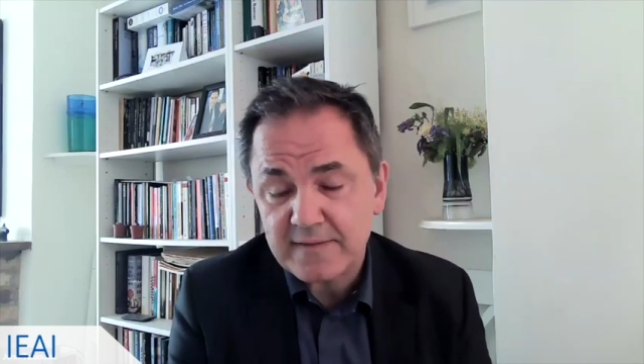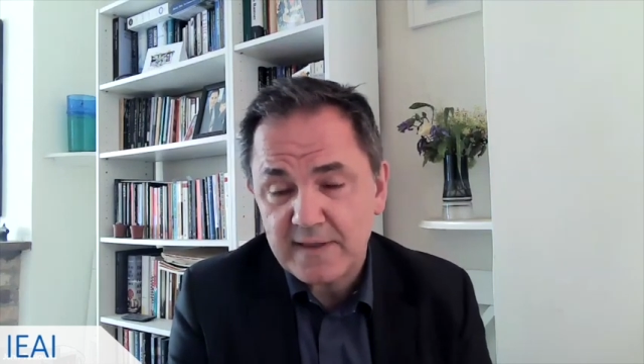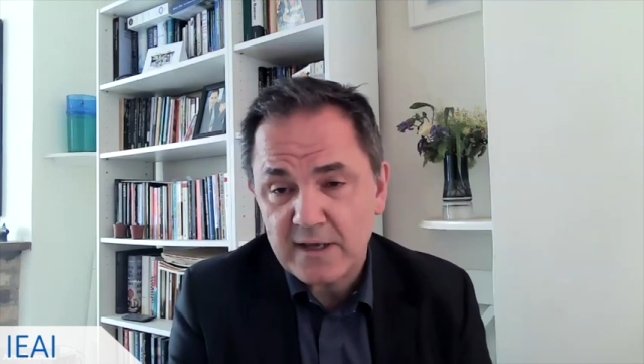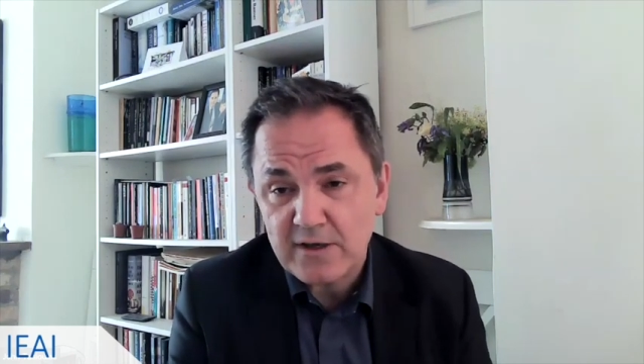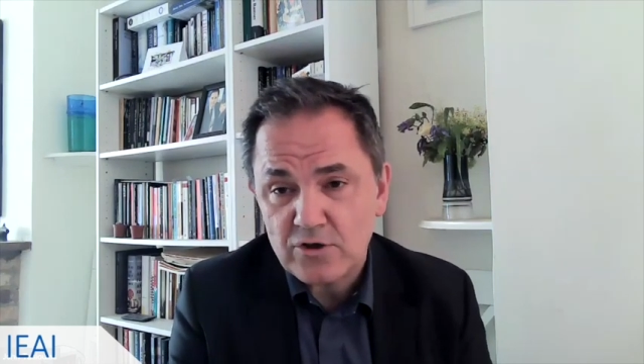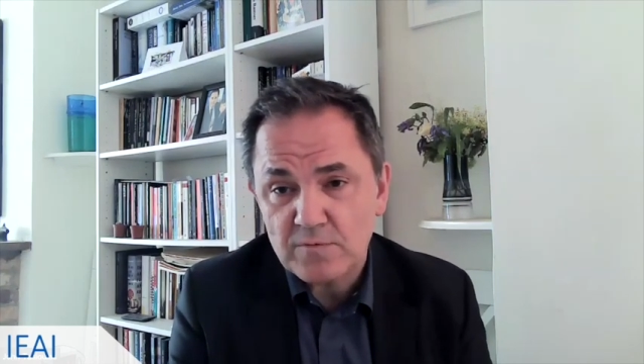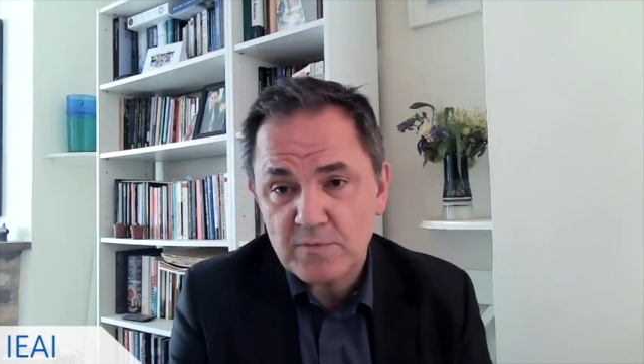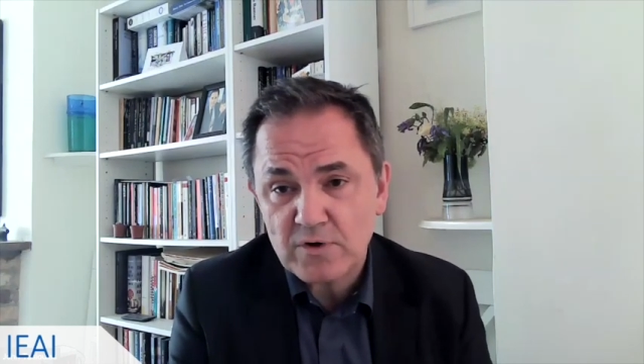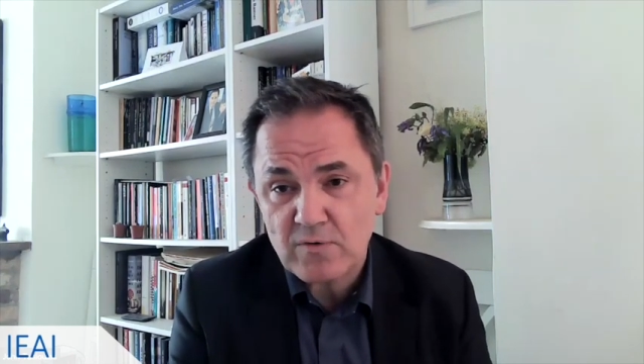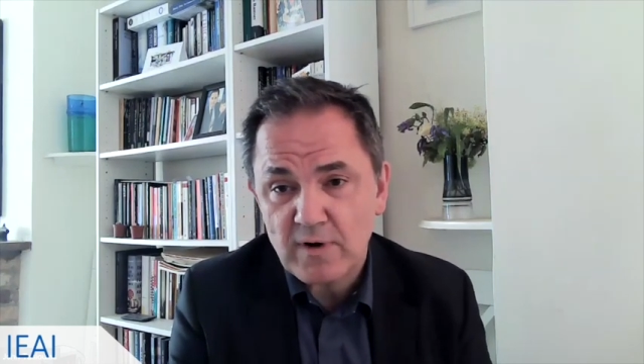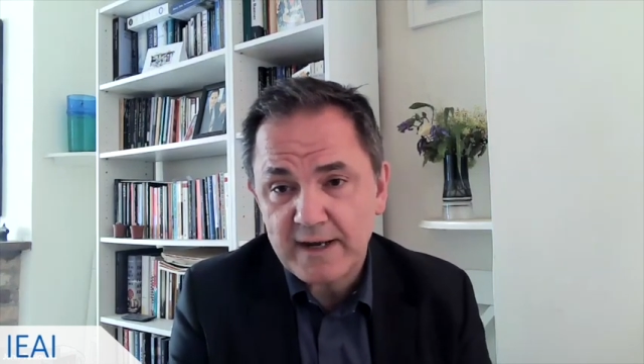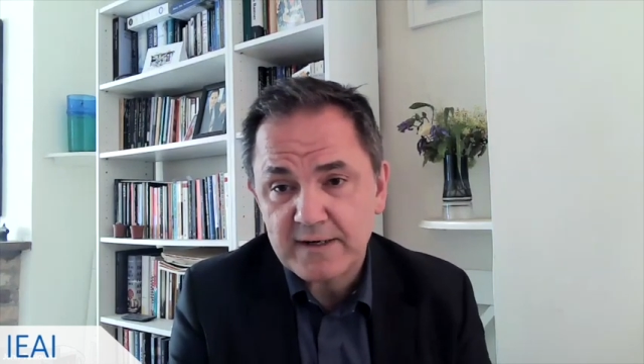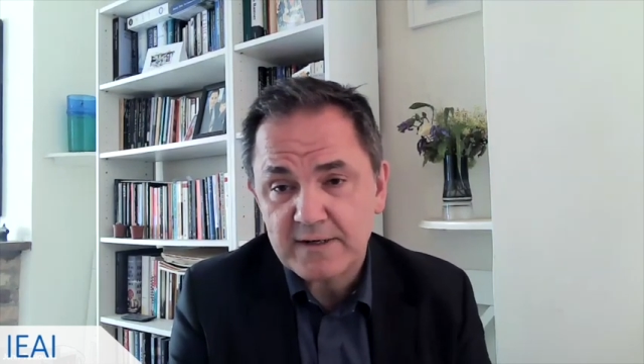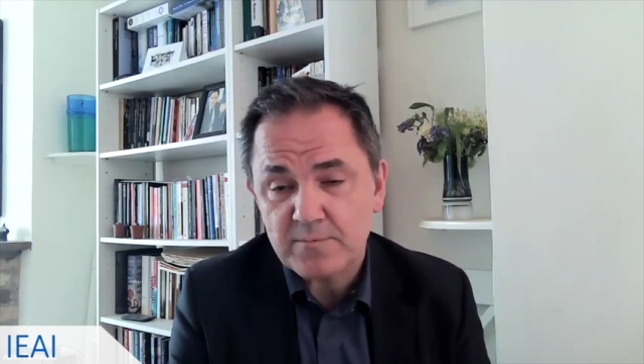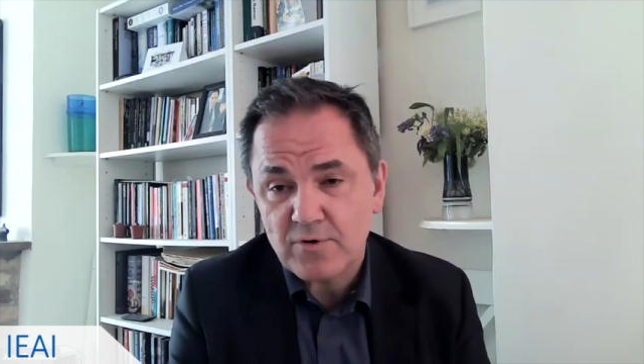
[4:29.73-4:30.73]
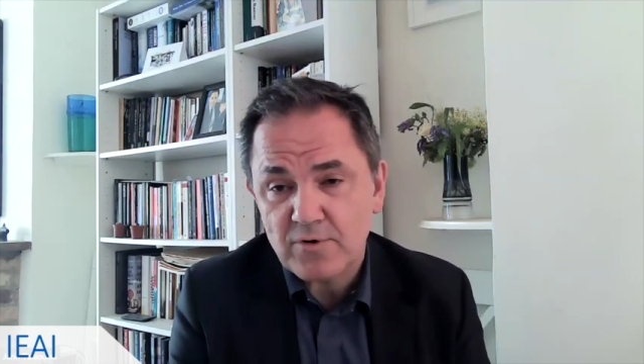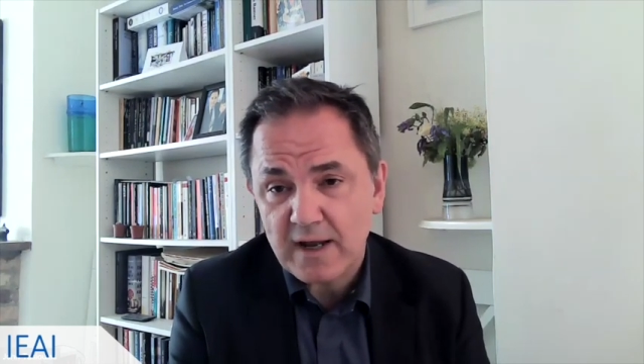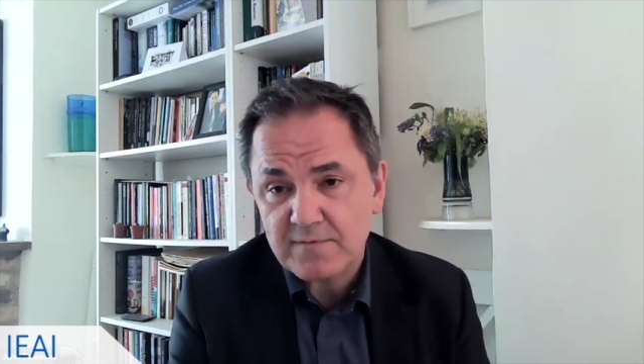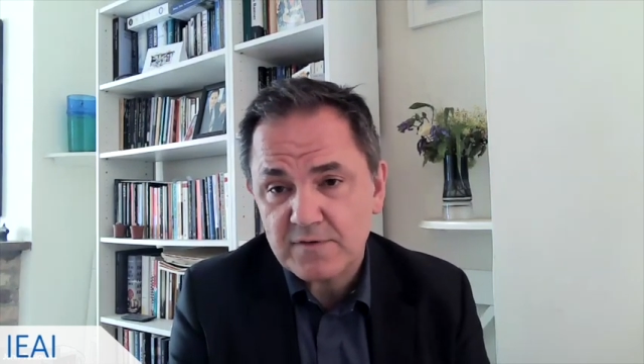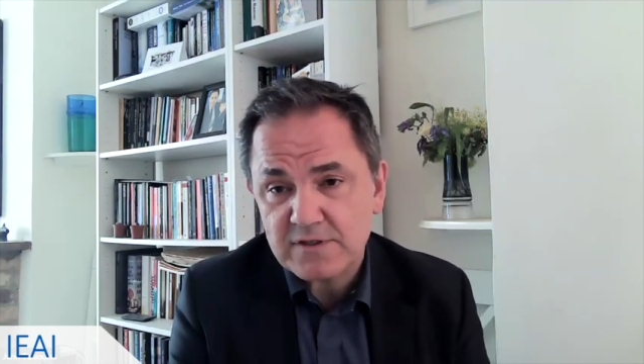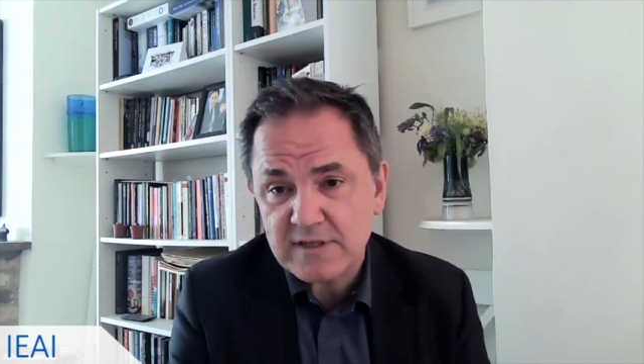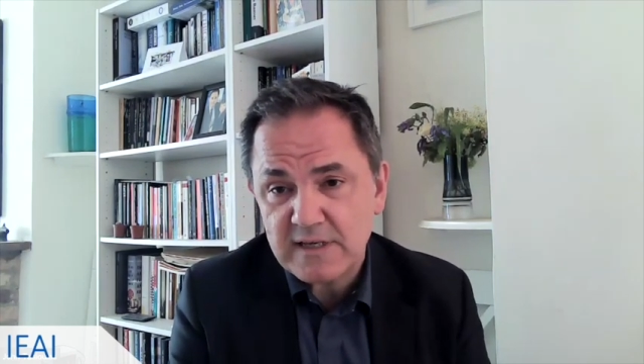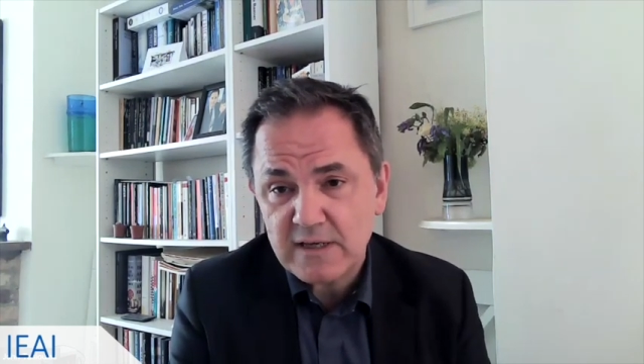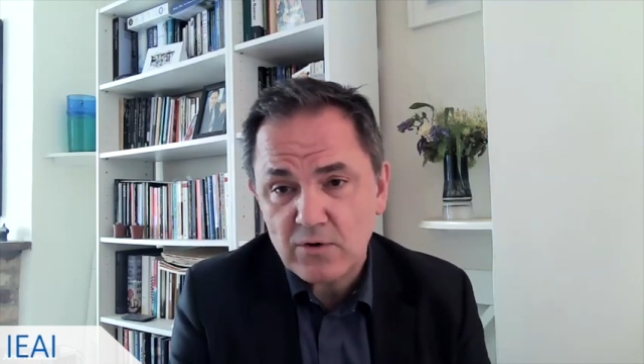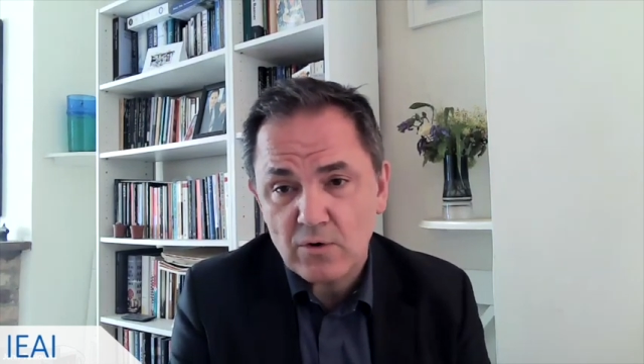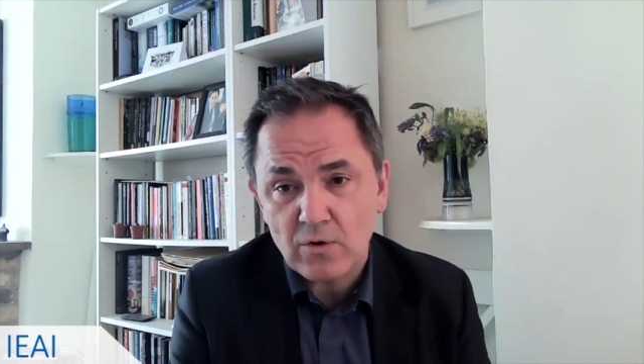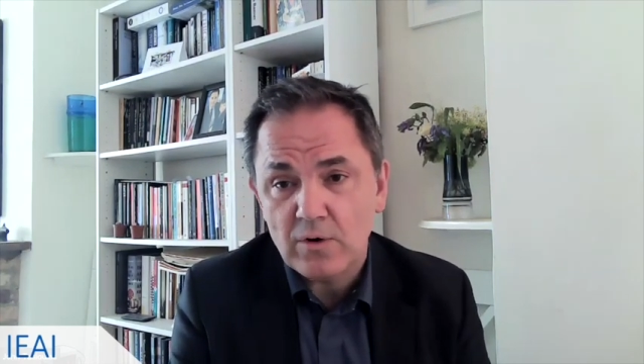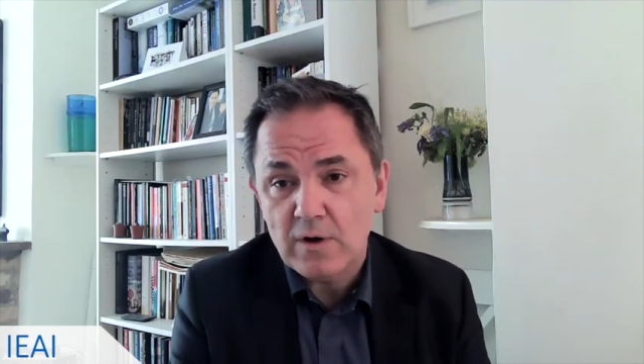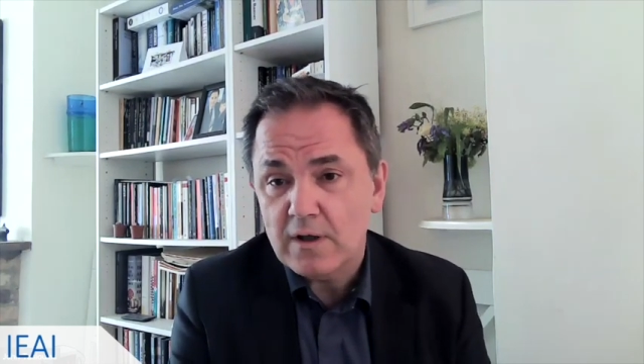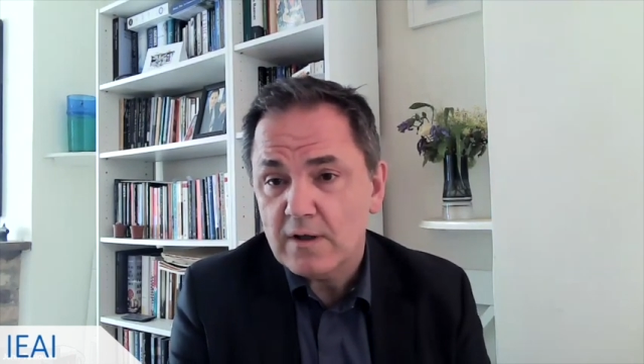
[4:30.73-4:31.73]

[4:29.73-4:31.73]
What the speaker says: their human right to privacy or